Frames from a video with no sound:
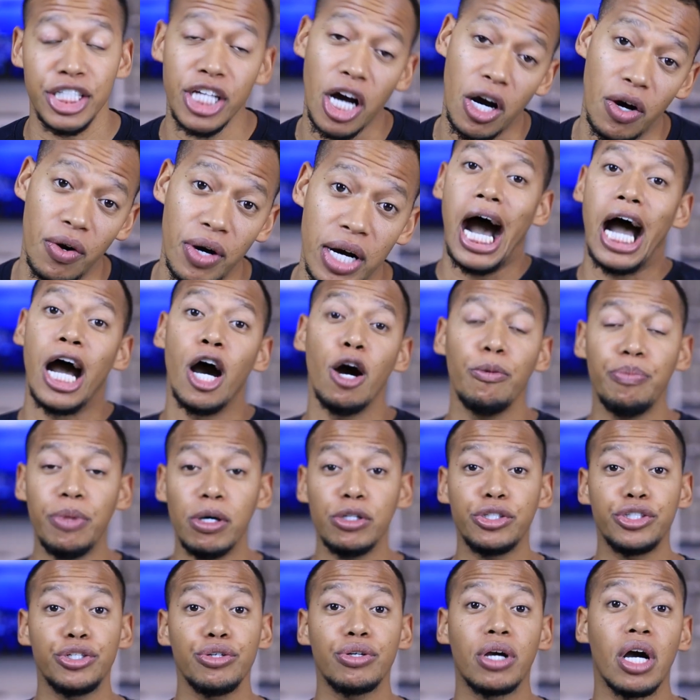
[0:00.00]
So I hope
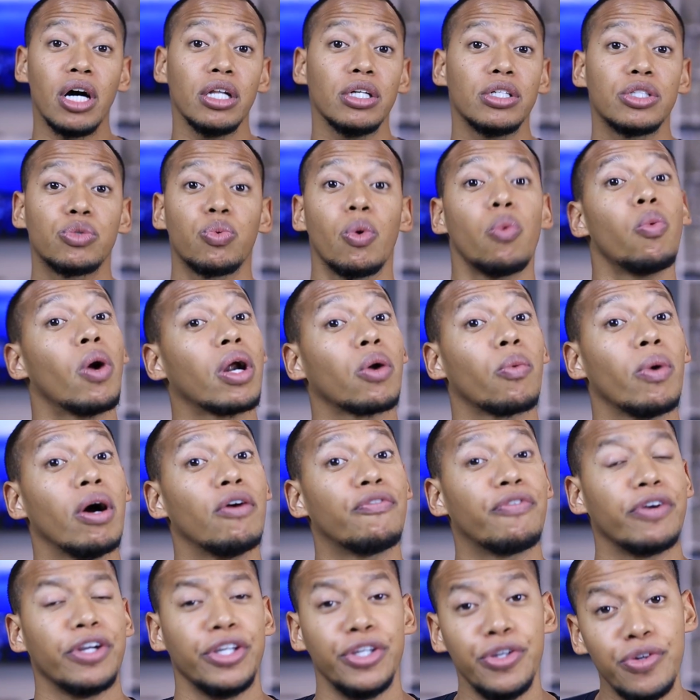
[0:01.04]
those two colors will work
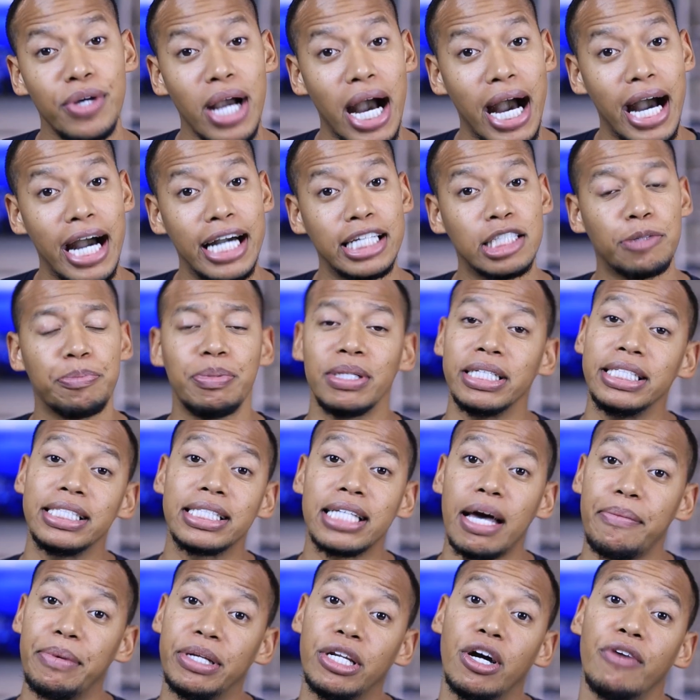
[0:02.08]
well for you guys.
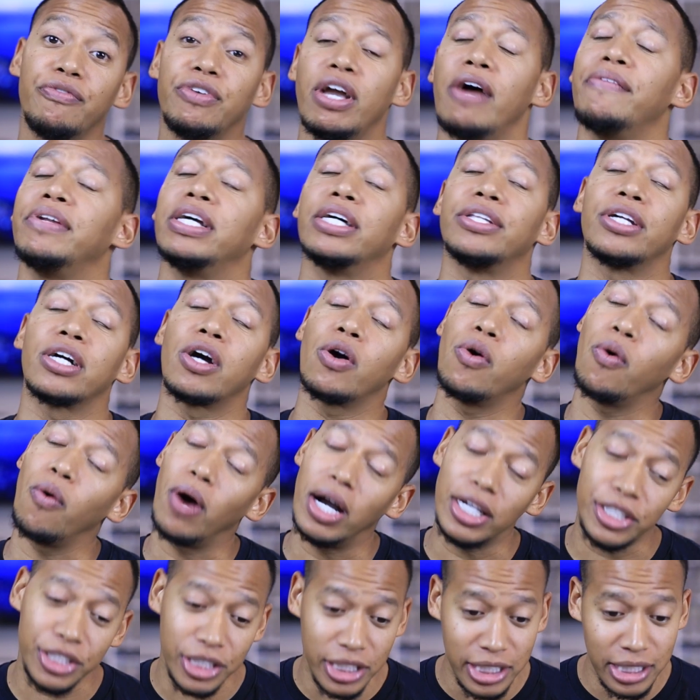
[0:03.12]
Please let me know if you have any other
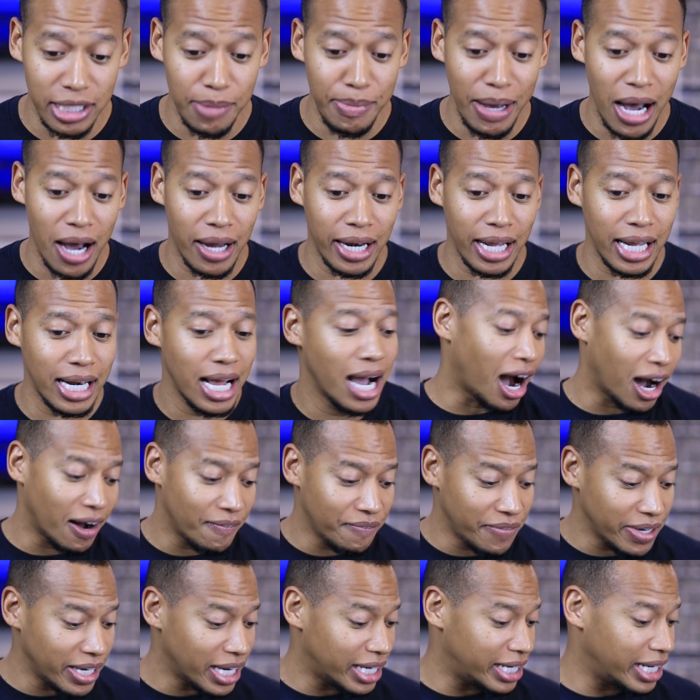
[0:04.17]
questions about it.
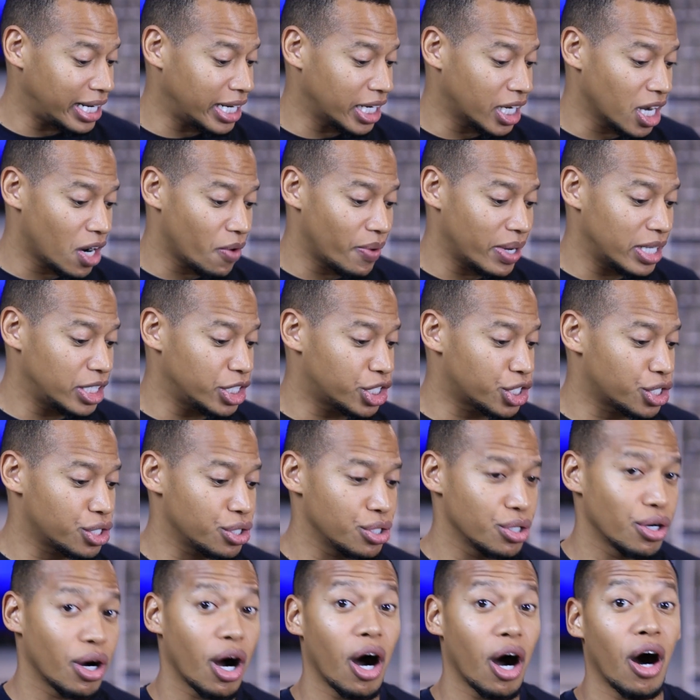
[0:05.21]
I didn't go
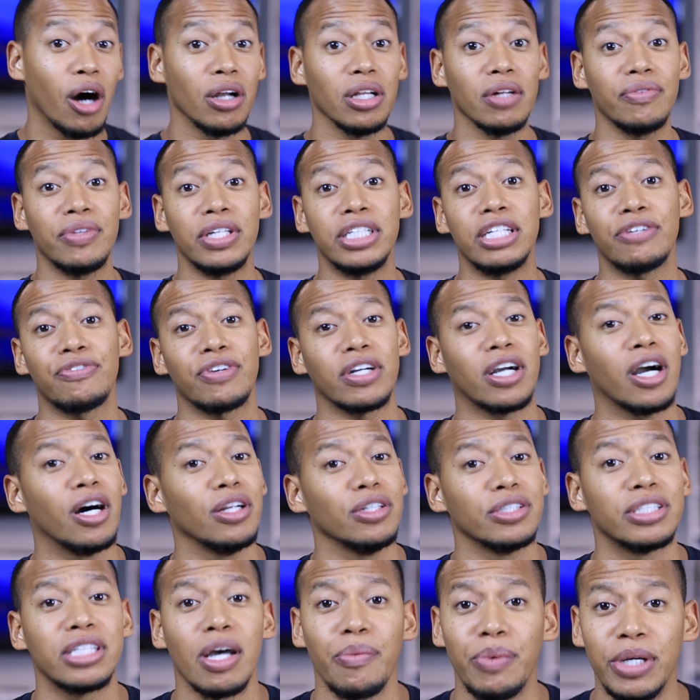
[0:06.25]
into all of the different
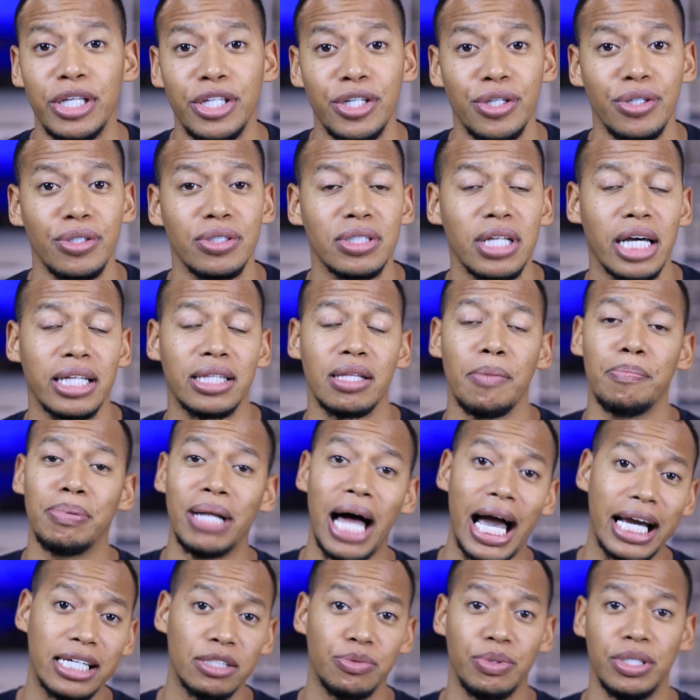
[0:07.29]
colors that we use, like the
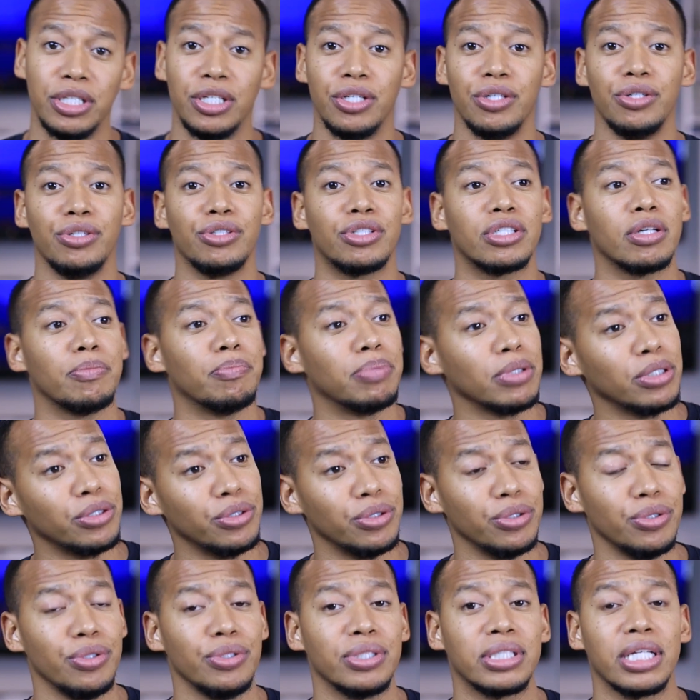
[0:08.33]
blacks we use, the
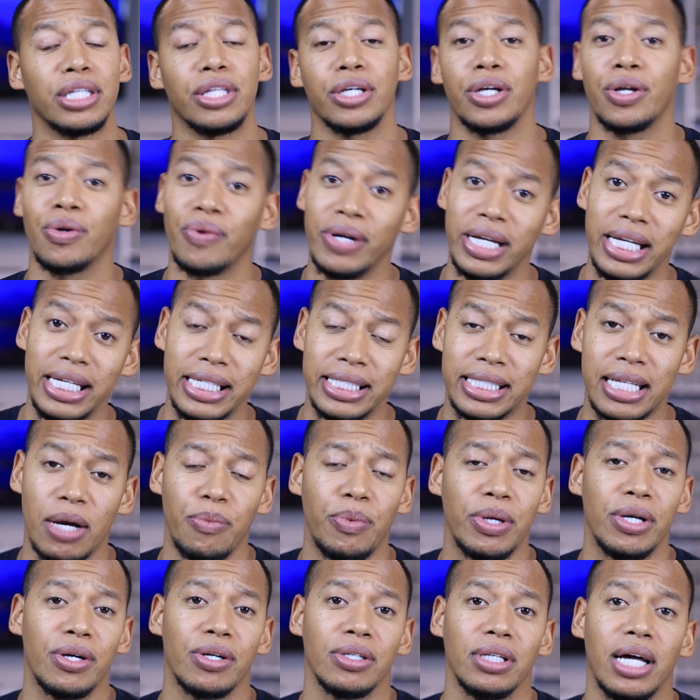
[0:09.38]
blues and the greens that
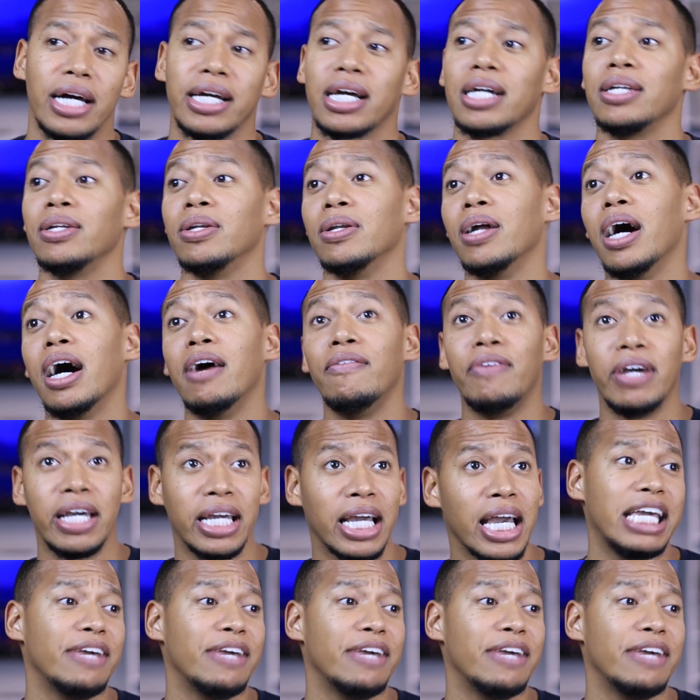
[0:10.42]
we are like loving.